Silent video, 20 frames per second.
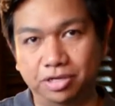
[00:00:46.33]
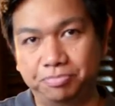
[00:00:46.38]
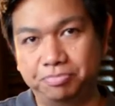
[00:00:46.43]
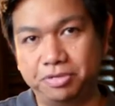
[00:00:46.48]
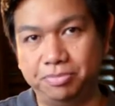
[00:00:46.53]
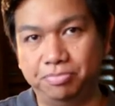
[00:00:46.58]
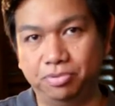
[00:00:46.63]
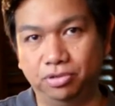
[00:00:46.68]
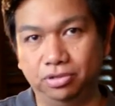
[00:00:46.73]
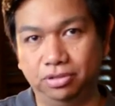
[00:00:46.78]
at
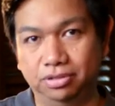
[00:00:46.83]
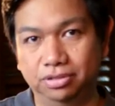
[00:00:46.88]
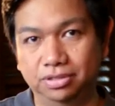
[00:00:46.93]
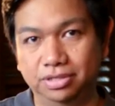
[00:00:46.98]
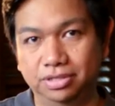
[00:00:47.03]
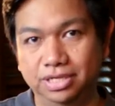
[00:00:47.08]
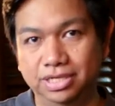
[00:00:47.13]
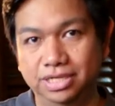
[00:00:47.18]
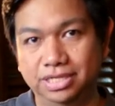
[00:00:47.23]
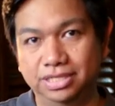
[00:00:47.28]
people.
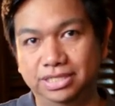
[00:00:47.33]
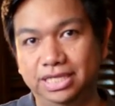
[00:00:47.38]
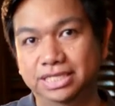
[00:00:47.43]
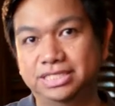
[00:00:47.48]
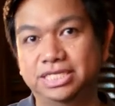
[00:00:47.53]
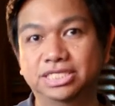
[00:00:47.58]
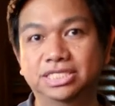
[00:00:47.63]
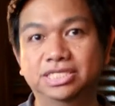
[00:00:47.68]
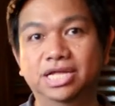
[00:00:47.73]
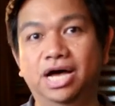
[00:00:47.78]

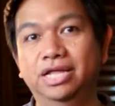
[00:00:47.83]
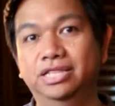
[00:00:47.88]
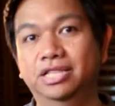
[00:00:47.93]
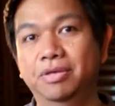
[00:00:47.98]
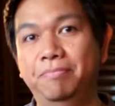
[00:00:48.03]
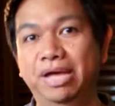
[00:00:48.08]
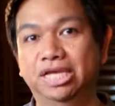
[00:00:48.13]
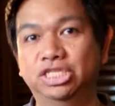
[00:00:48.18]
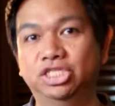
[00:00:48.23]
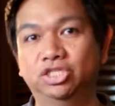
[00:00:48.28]
This is not the
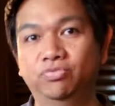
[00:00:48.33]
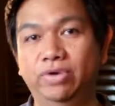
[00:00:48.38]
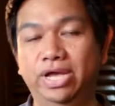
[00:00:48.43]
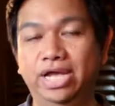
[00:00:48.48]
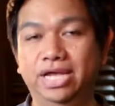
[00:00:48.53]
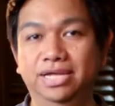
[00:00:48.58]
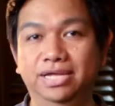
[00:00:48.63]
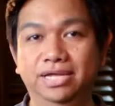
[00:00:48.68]
best way.